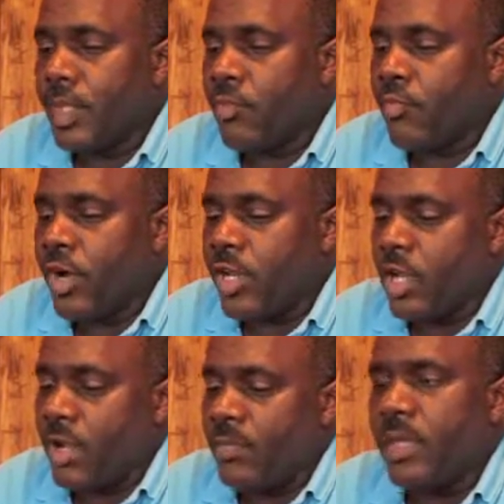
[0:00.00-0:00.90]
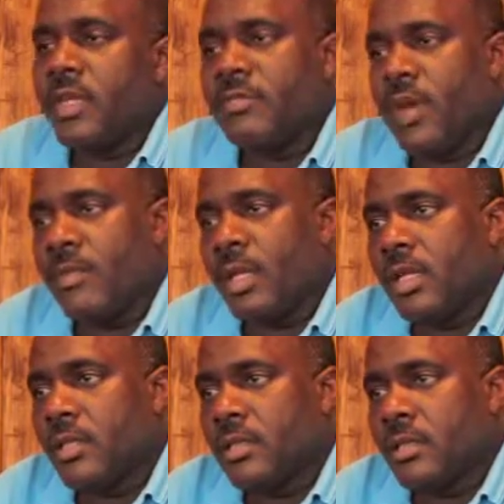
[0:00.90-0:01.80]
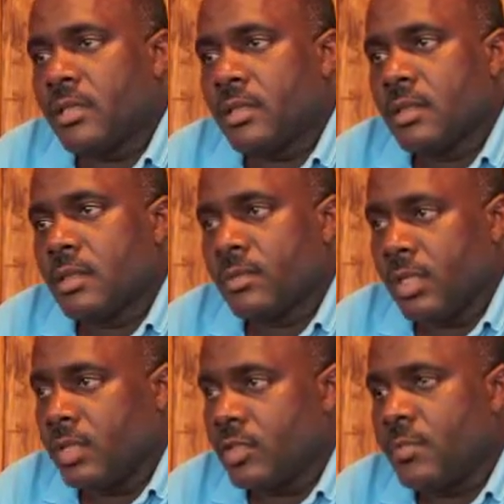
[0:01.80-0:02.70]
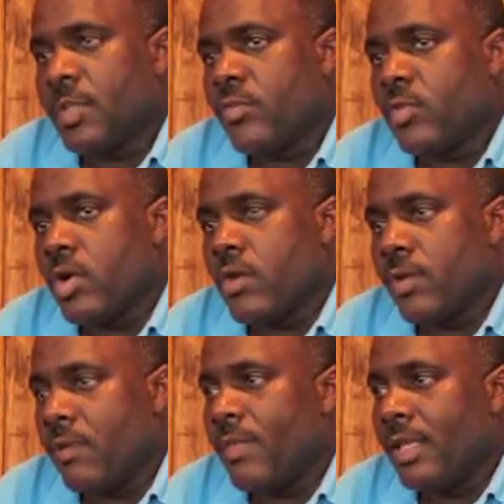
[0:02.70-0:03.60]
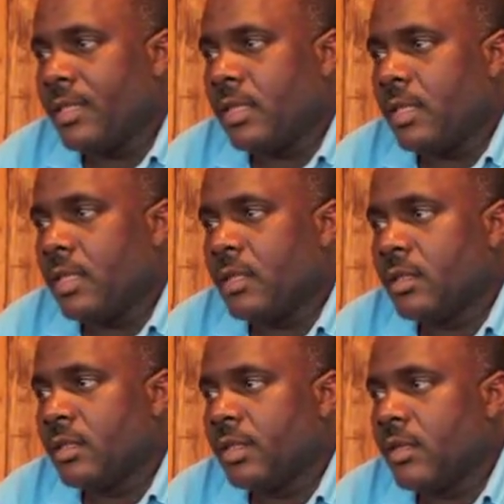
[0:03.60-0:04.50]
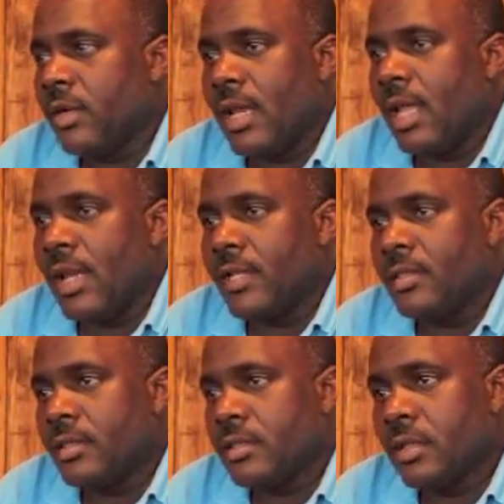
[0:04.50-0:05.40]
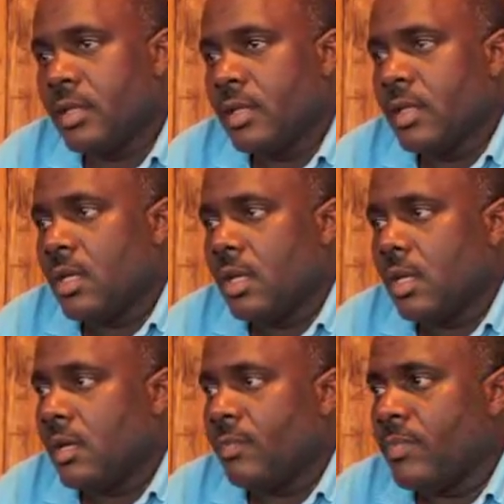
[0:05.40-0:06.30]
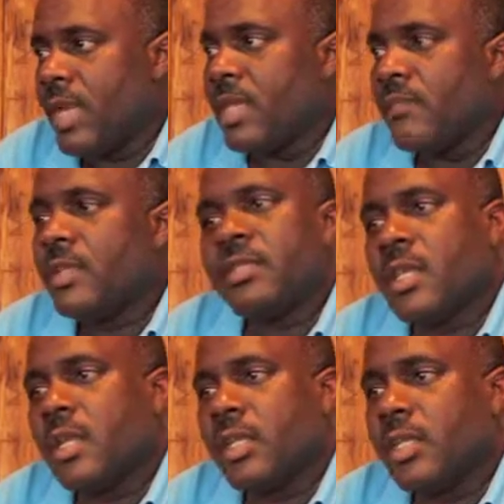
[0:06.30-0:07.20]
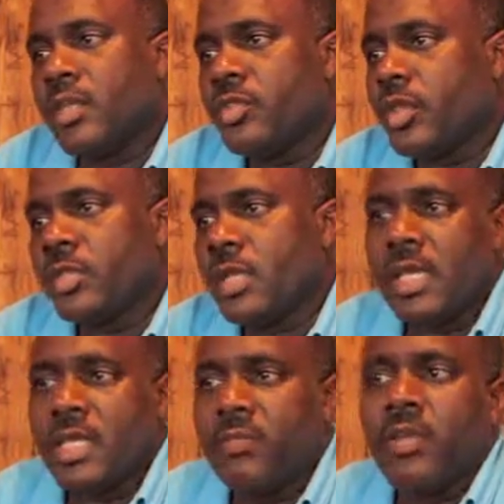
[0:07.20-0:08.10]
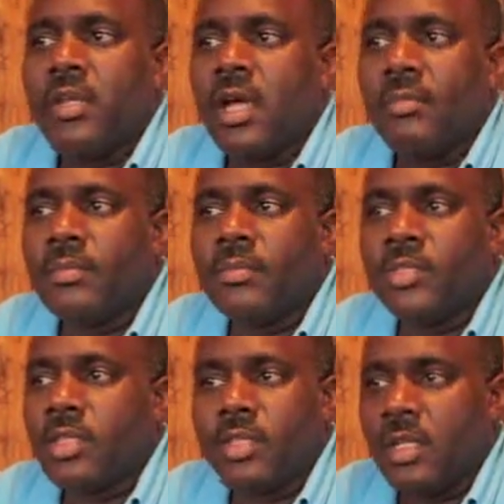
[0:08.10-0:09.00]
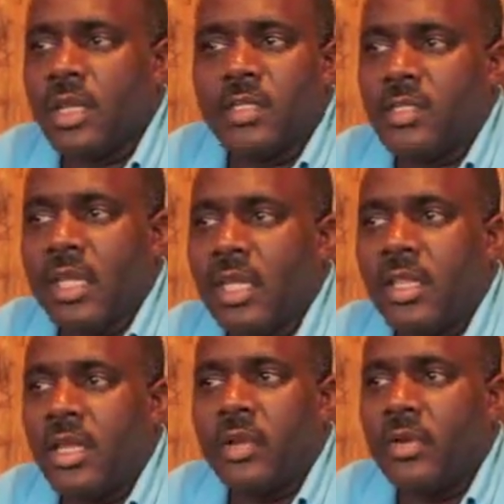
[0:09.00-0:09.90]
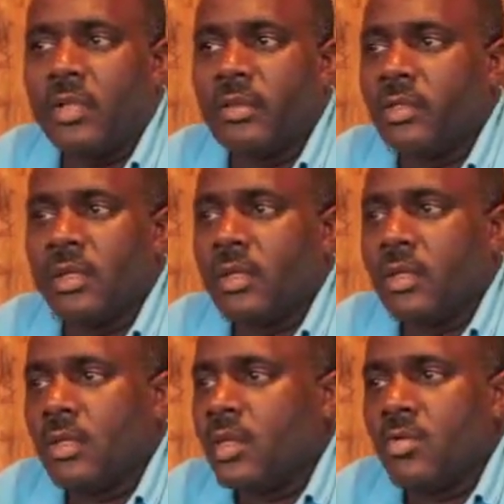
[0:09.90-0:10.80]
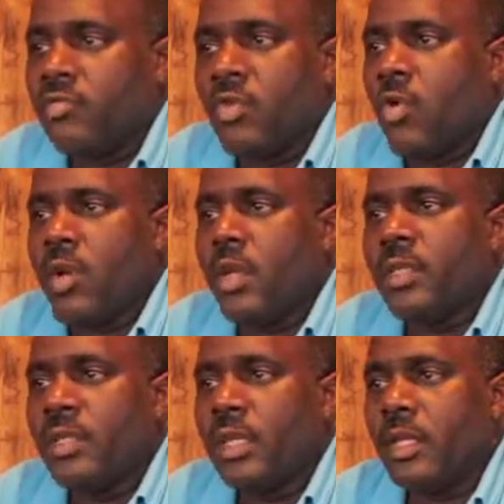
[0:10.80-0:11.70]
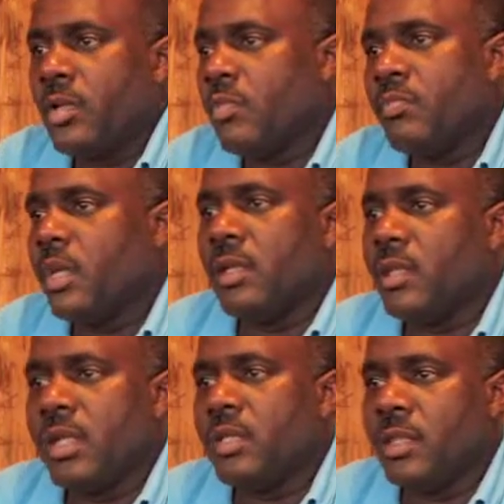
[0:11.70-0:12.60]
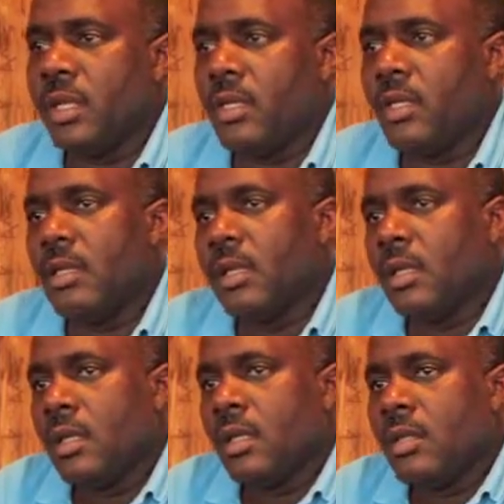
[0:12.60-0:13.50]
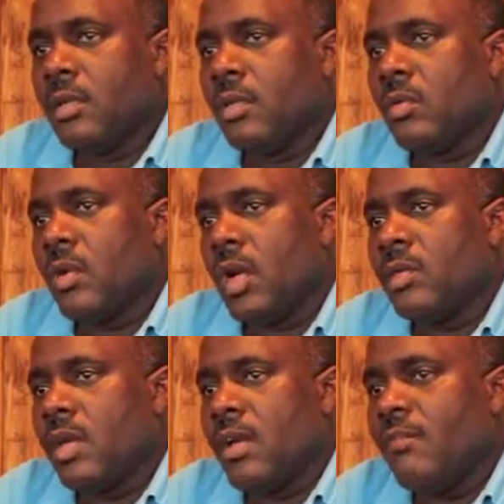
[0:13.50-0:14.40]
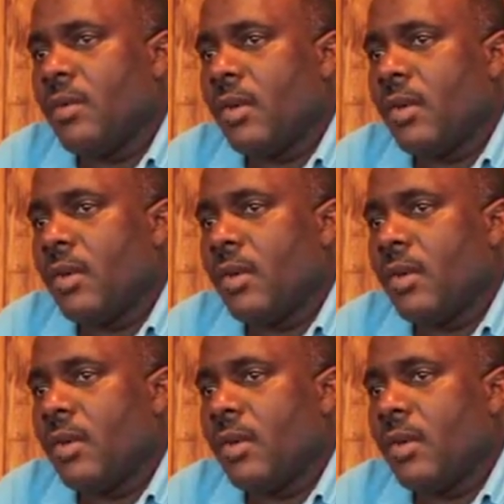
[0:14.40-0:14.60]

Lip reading: breakup in the families because people are abandoning their lands, not even selling it. They're just like giving it up, just let it stay there and don't grow anything, don't build anything. You know, and you have